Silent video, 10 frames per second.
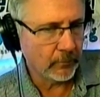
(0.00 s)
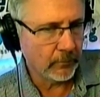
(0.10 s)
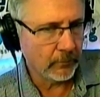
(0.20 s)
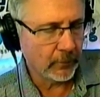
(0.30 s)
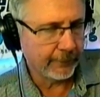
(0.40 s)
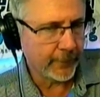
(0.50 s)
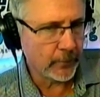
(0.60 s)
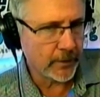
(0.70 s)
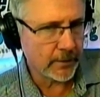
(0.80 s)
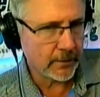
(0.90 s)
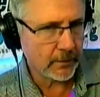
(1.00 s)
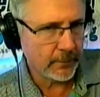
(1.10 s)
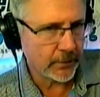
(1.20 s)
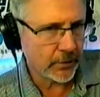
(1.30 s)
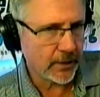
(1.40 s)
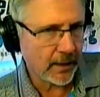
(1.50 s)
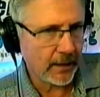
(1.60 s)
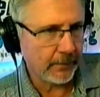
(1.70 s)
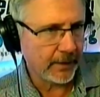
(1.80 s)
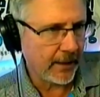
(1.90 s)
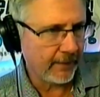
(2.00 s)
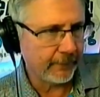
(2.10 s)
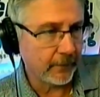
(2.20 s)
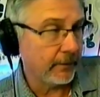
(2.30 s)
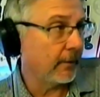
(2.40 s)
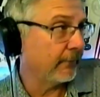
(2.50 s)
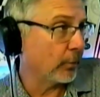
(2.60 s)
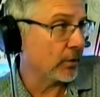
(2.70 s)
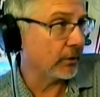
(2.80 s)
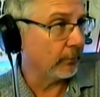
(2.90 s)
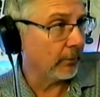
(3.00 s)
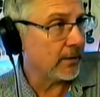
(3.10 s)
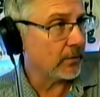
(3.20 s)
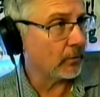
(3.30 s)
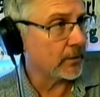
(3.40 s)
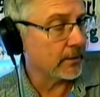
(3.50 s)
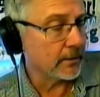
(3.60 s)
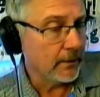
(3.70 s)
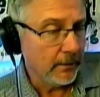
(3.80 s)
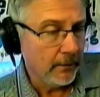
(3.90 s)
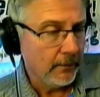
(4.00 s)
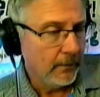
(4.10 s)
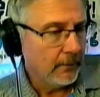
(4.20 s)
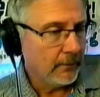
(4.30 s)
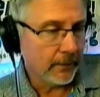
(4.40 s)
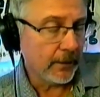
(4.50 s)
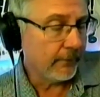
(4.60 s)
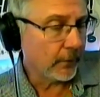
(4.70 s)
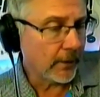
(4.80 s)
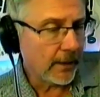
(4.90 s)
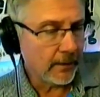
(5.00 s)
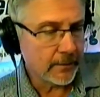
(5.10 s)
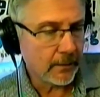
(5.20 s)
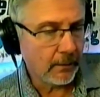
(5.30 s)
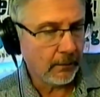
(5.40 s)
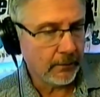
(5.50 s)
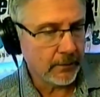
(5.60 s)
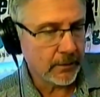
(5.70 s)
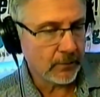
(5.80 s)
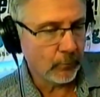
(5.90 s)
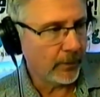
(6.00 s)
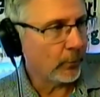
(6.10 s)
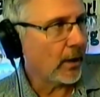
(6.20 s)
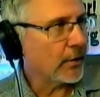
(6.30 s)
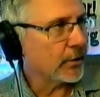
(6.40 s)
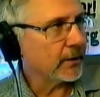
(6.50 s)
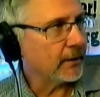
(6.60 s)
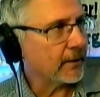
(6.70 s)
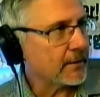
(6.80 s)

we're focused so much time and effort and unfortunately resources the governor has on just one project, and that's the